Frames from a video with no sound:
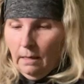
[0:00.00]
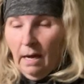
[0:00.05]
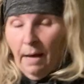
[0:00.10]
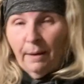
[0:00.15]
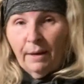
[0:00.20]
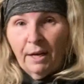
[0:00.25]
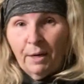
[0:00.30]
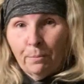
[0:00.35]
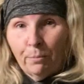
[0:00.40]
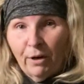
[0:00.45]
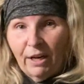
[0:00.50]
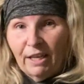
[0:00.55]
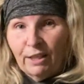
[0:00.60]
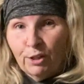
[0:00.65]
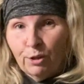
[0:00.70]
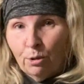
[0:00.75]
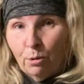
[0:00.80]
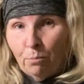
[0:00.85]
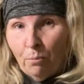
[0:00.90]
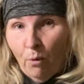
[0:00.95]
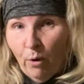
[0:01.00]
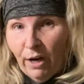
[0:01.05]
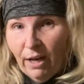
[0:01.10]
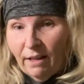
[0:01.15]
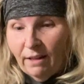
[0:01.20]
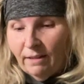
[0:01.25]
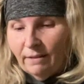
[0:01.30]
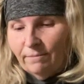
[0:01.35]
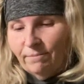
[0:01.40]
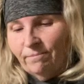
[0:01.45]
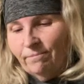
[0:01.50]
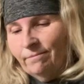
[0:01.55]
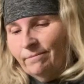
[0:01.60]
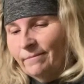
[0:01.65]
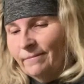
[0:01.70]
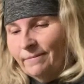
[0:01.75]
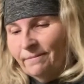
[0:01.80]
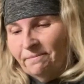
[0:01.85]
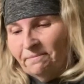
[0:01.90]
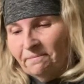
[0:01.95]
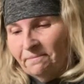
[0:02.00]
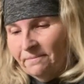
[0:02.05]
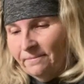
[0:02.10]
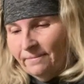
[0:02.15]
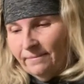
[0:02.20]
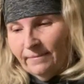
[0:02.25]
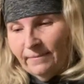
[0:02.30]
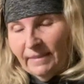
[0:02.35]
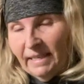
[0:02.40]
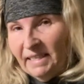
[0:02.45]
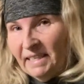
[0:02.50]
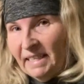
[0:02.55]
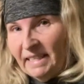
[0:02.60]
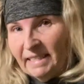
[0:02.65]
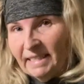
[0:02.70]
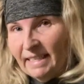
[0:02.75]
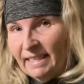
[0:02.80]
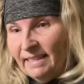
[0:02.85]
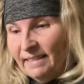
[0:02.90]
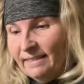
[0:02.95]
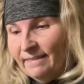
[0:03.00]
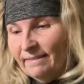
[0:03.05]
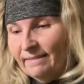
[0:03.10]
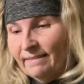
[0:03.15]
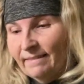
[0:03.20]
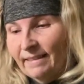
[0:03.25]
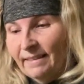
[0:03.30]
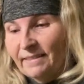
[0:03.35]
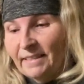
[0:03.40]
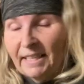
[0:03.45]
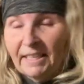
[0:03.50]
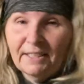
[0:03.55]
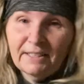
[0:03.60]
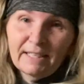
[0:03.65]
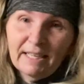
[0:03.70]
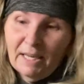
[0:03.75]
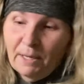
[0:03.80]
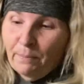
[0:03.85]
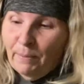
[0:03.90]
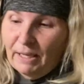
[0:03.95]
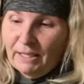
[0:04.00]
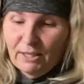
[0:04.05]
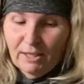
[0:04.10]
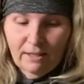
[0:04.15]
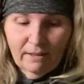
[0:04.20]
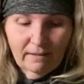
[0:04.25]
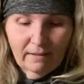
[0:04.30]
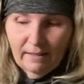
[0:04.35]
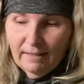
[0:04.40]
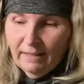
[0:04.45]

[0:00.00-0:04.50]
I'm gonna bring it to a boil. And that's it. And then I'll take a picture.